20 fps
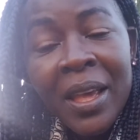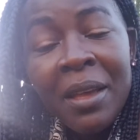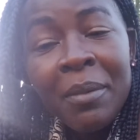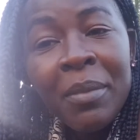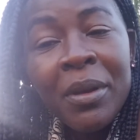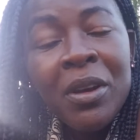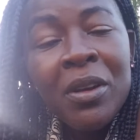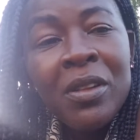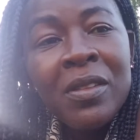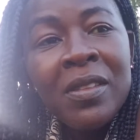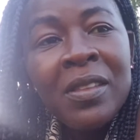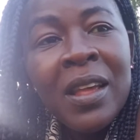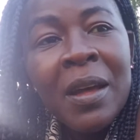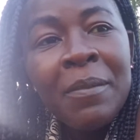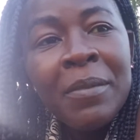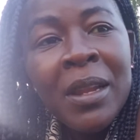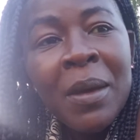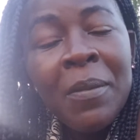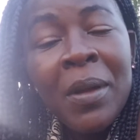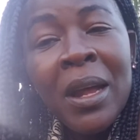Because
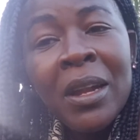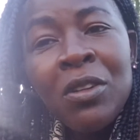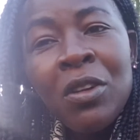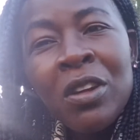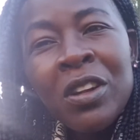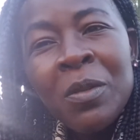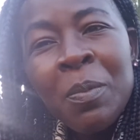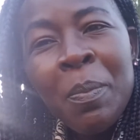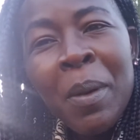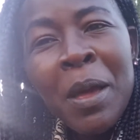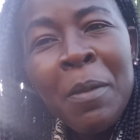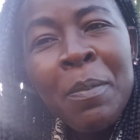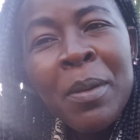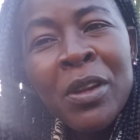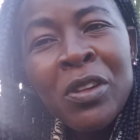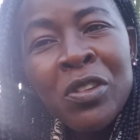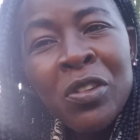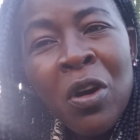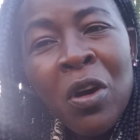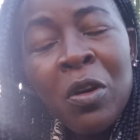sometimes, and don't baby
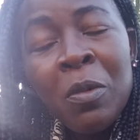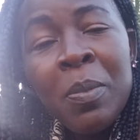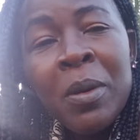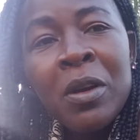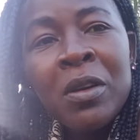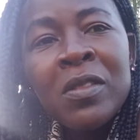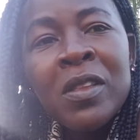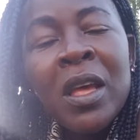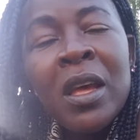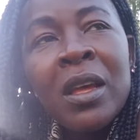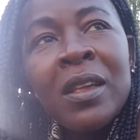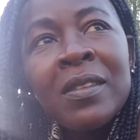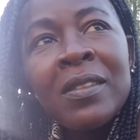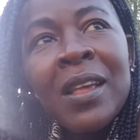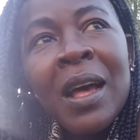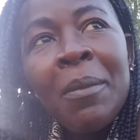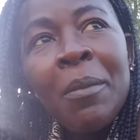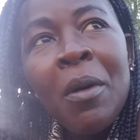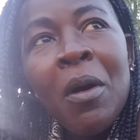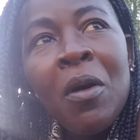talk, because
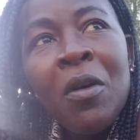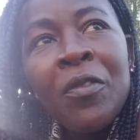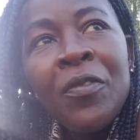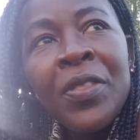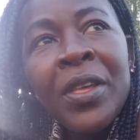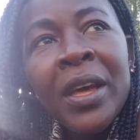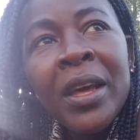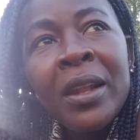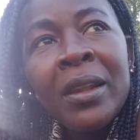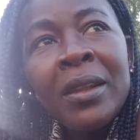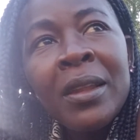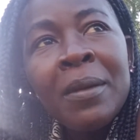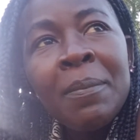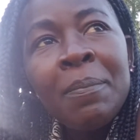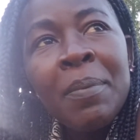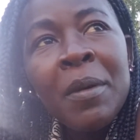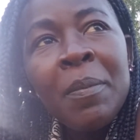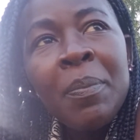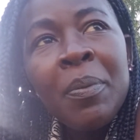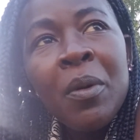some of the
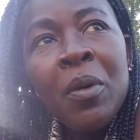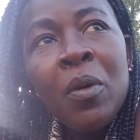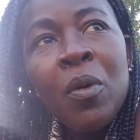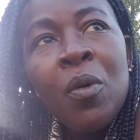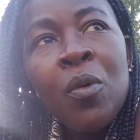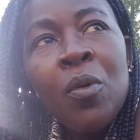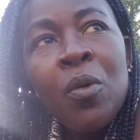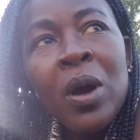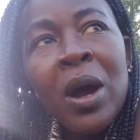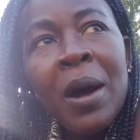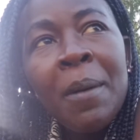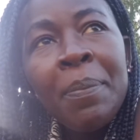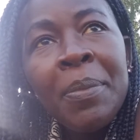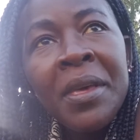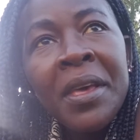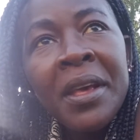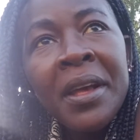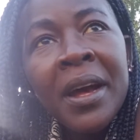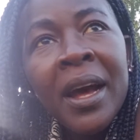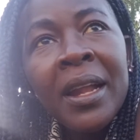people who come
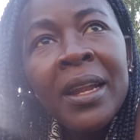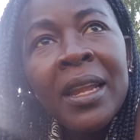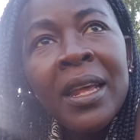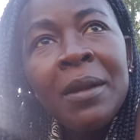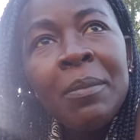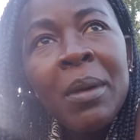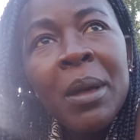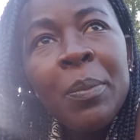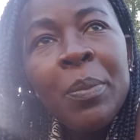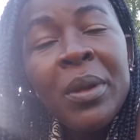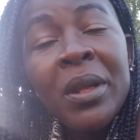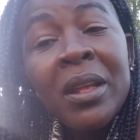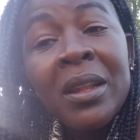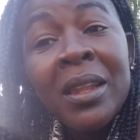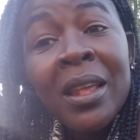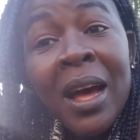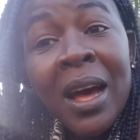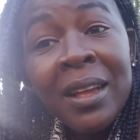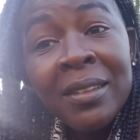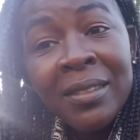here and then maybe
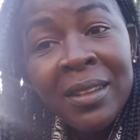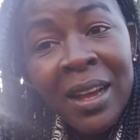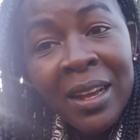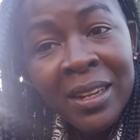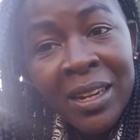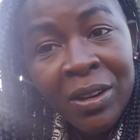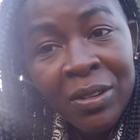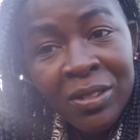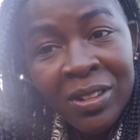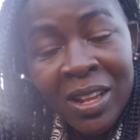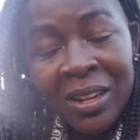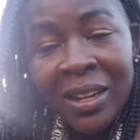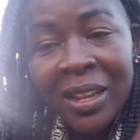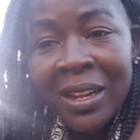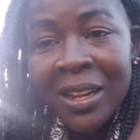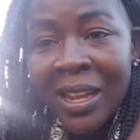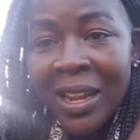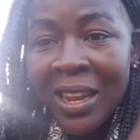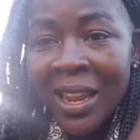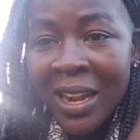as adults and
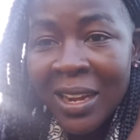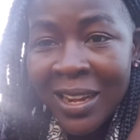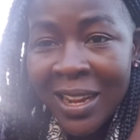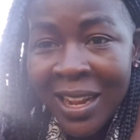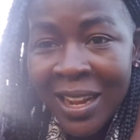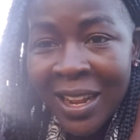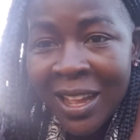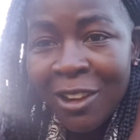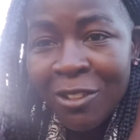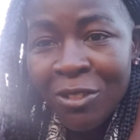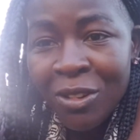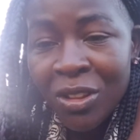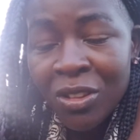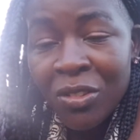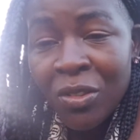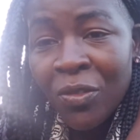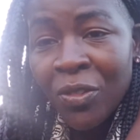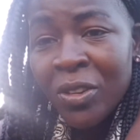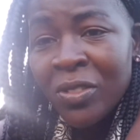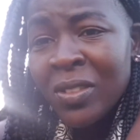then they learn the language,
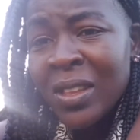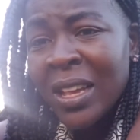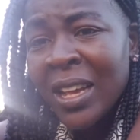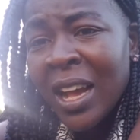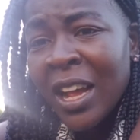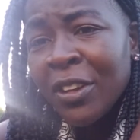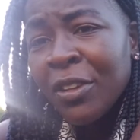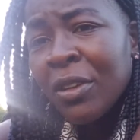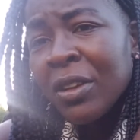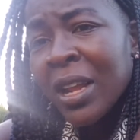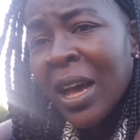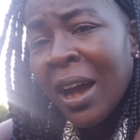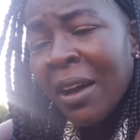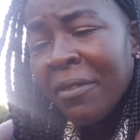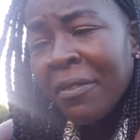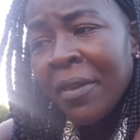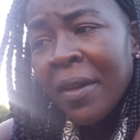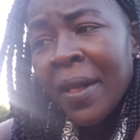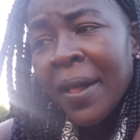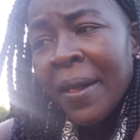of course they cannot
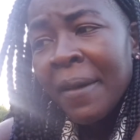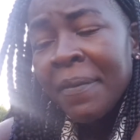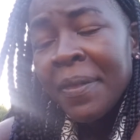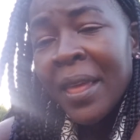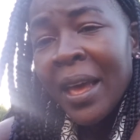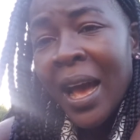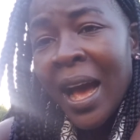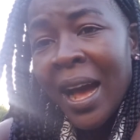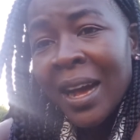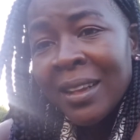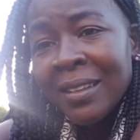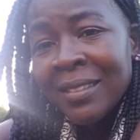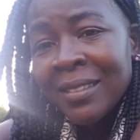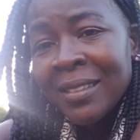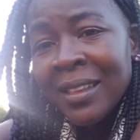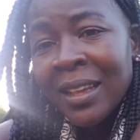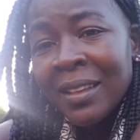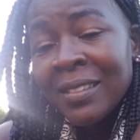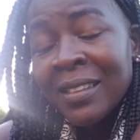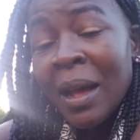have the
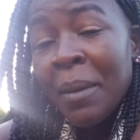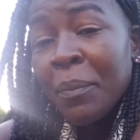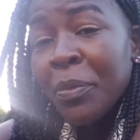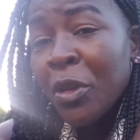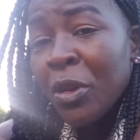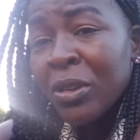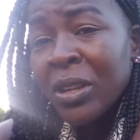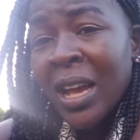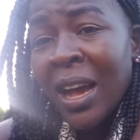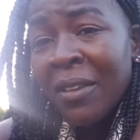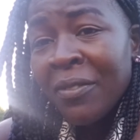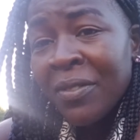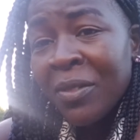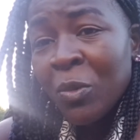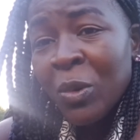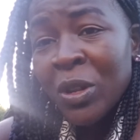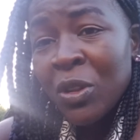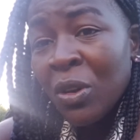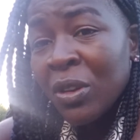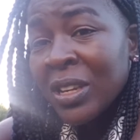accent. Some don't have,
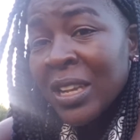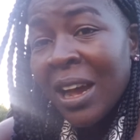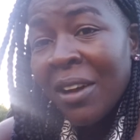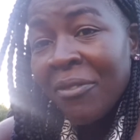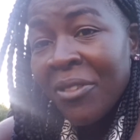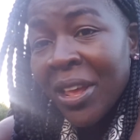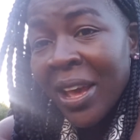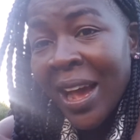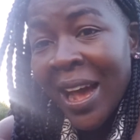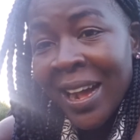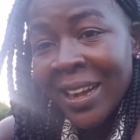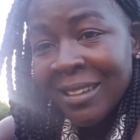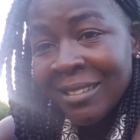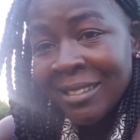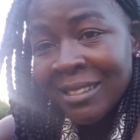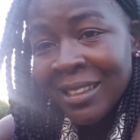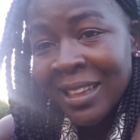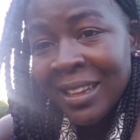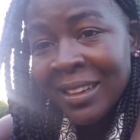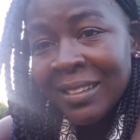we don't have the
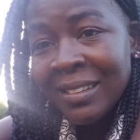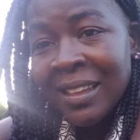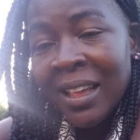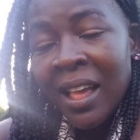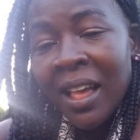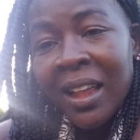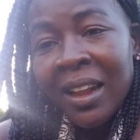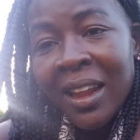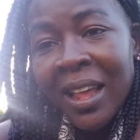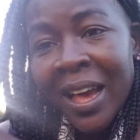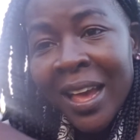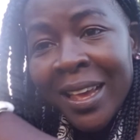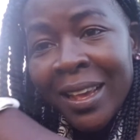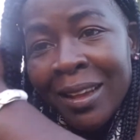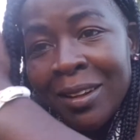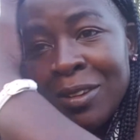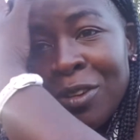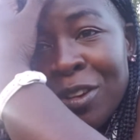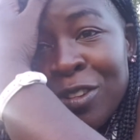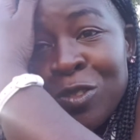accent,
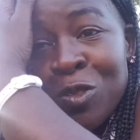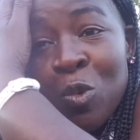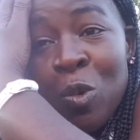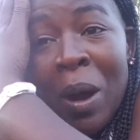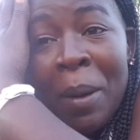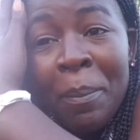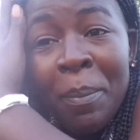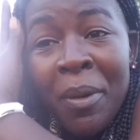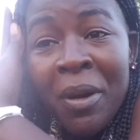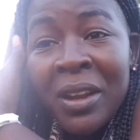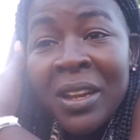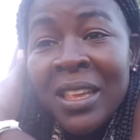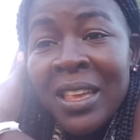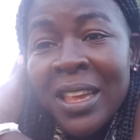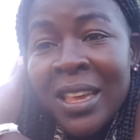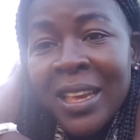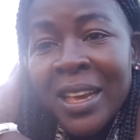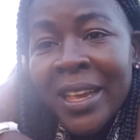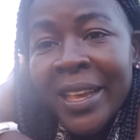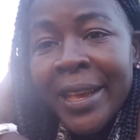like those who are born
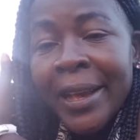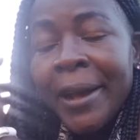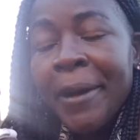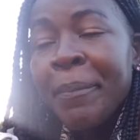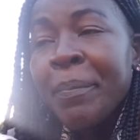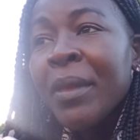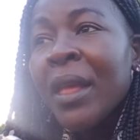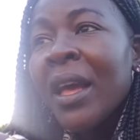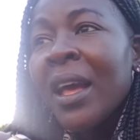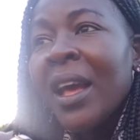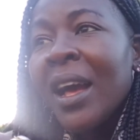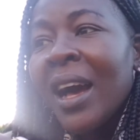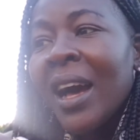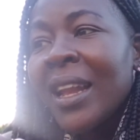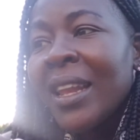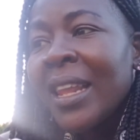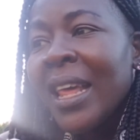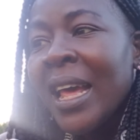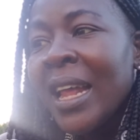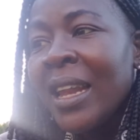here, yeah?
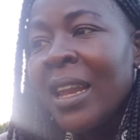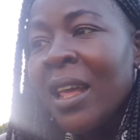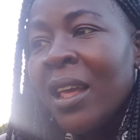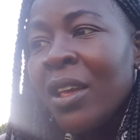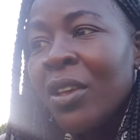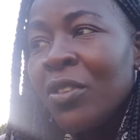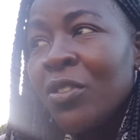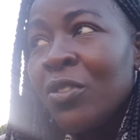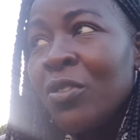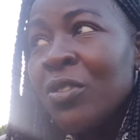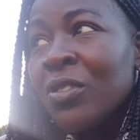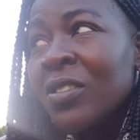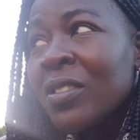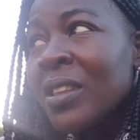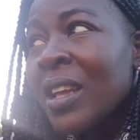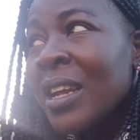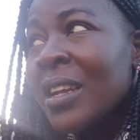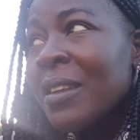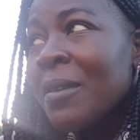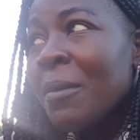And then you
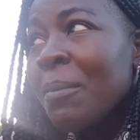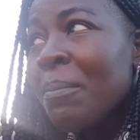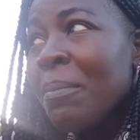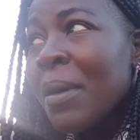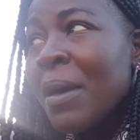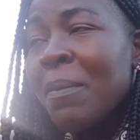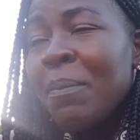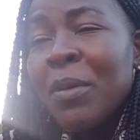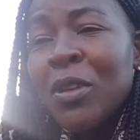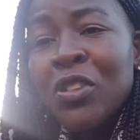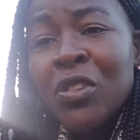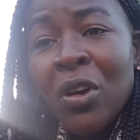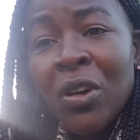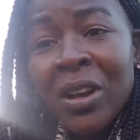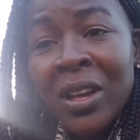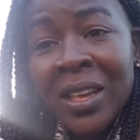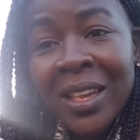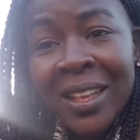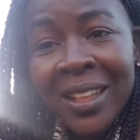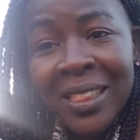start baby
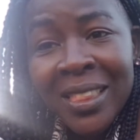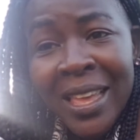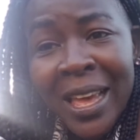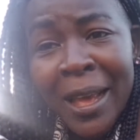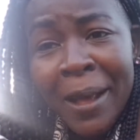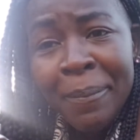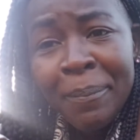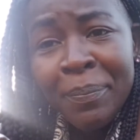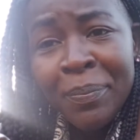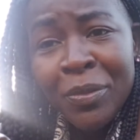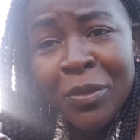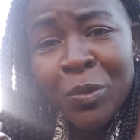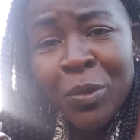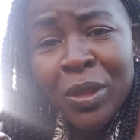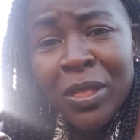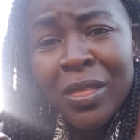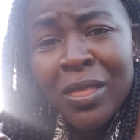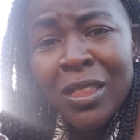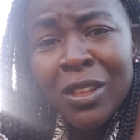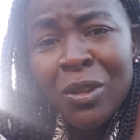talking them
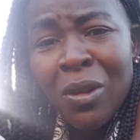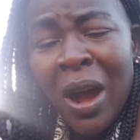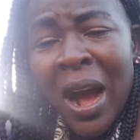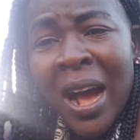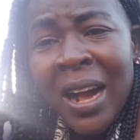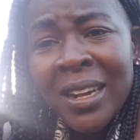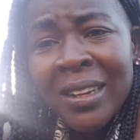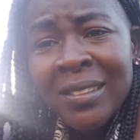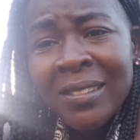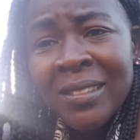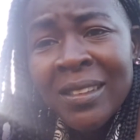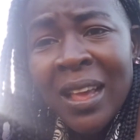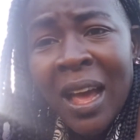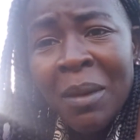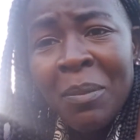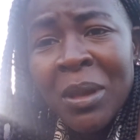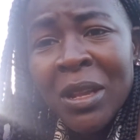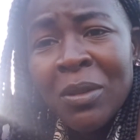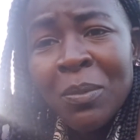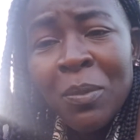with your accent, I
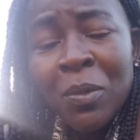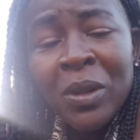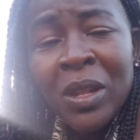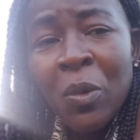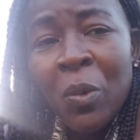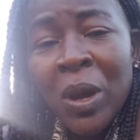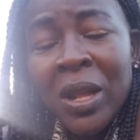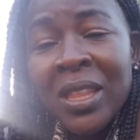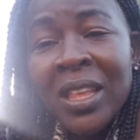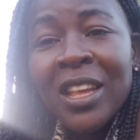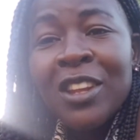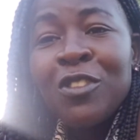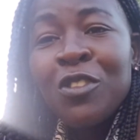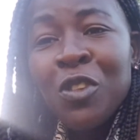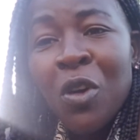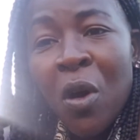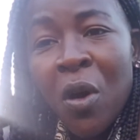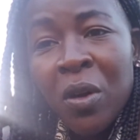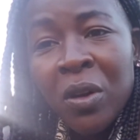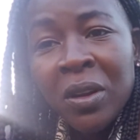mean the way they
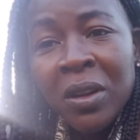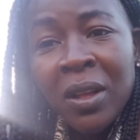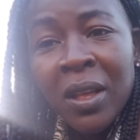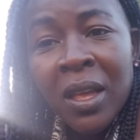talk.